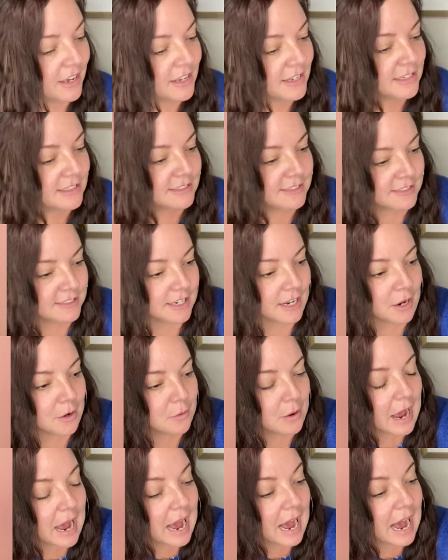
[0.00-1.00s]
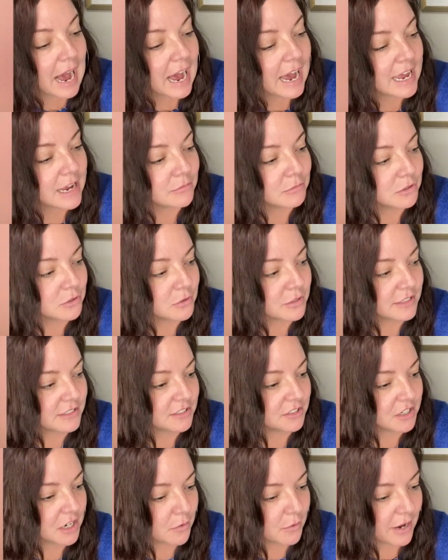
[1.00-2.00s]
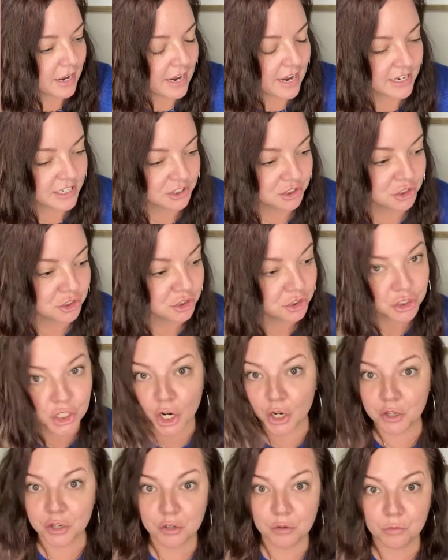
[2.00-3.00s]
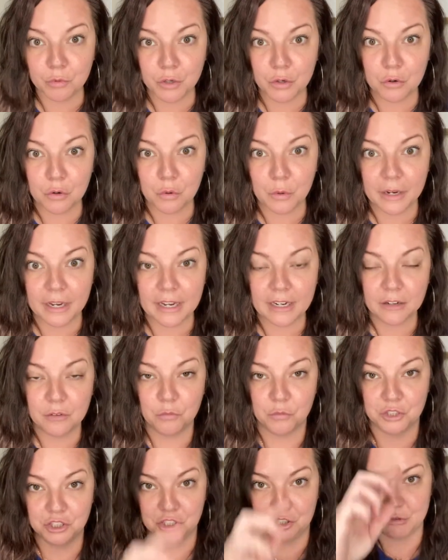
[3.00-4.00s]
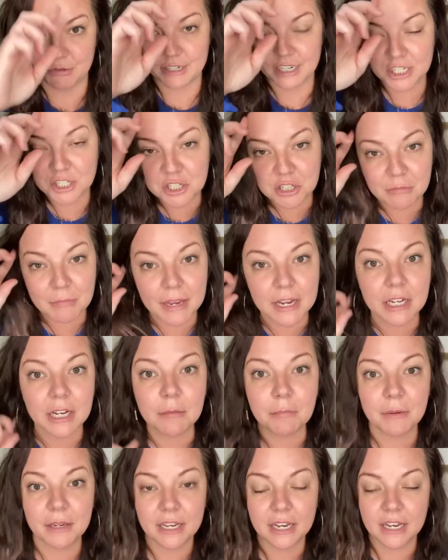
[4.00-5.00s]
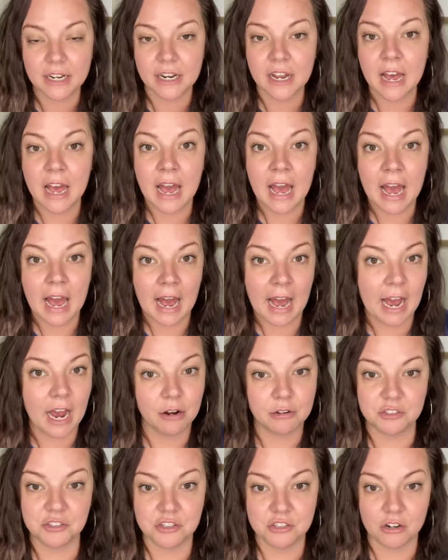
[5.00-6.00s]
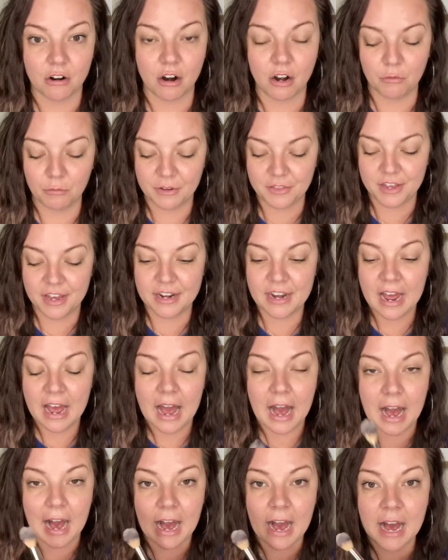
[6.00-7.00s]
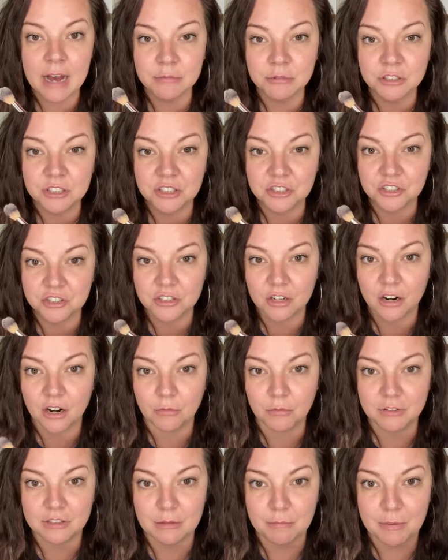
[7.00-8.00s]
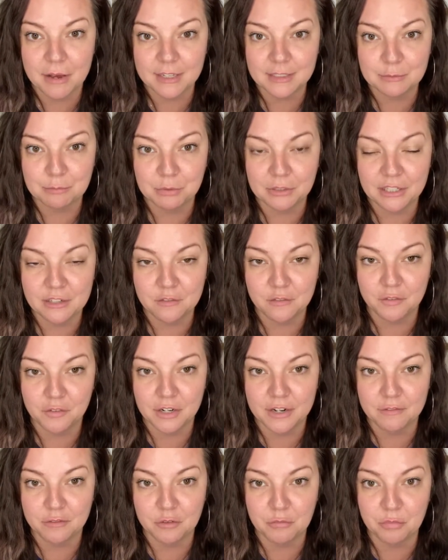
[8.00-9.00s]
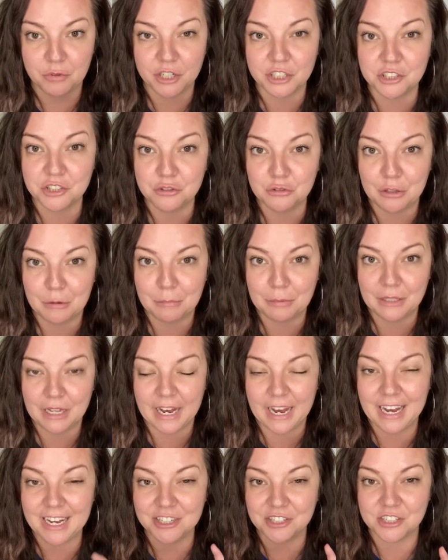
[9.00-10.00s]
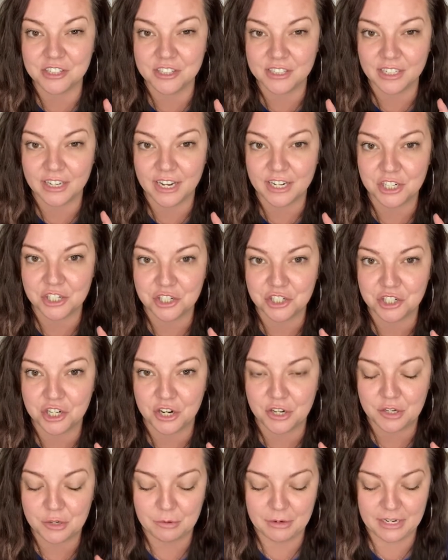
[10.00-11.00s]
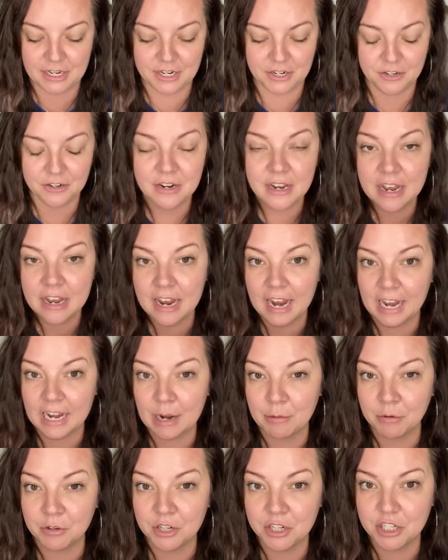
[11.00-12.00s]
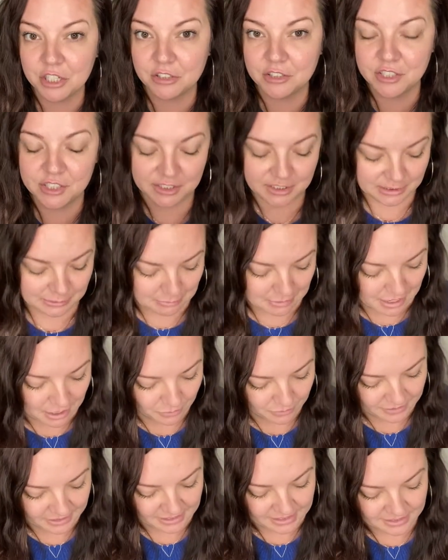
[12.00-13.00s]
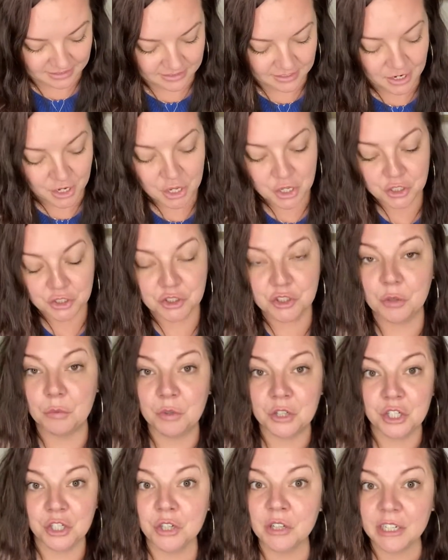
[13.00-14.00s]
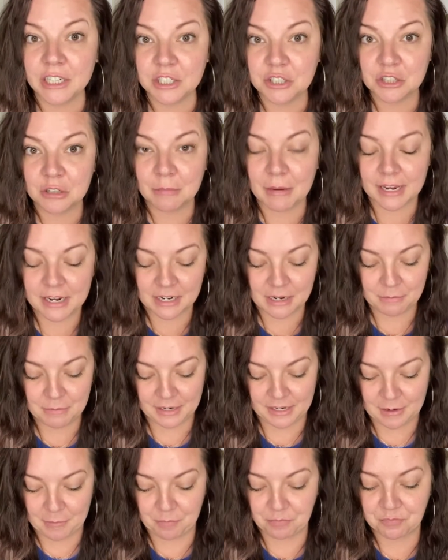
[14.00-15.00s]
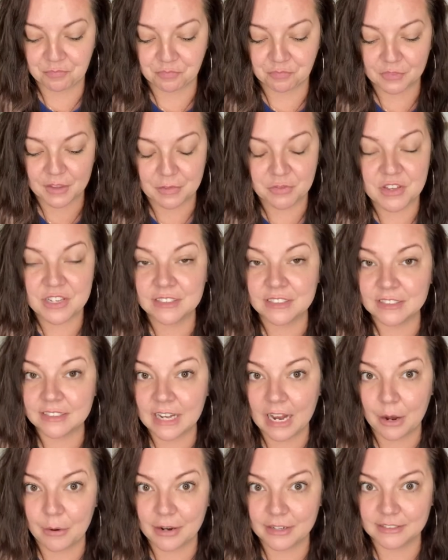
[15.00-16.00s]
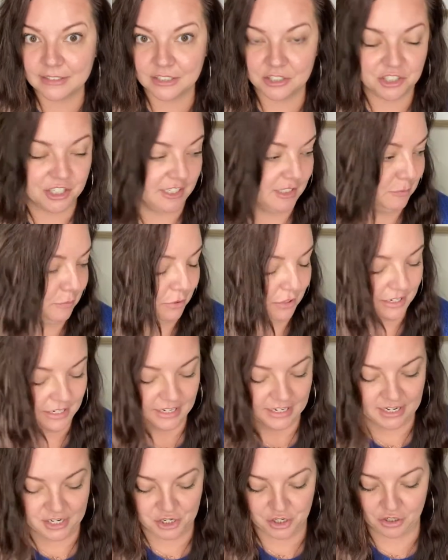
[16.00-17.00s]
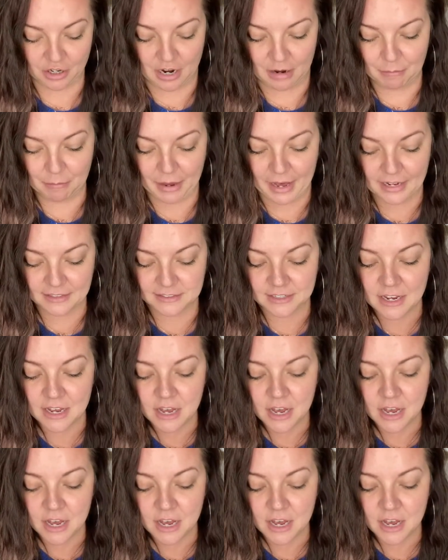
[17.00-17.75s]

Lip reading: So I am going to go ahead and show you real quick, once you get your makeup in, how to start with it. I'm going to start with the Best Blend Forever brush to apply, just to kind of show you here, and I'm going to use the small end. So when you get your makeup in, this is how I suggest putting it in your compact.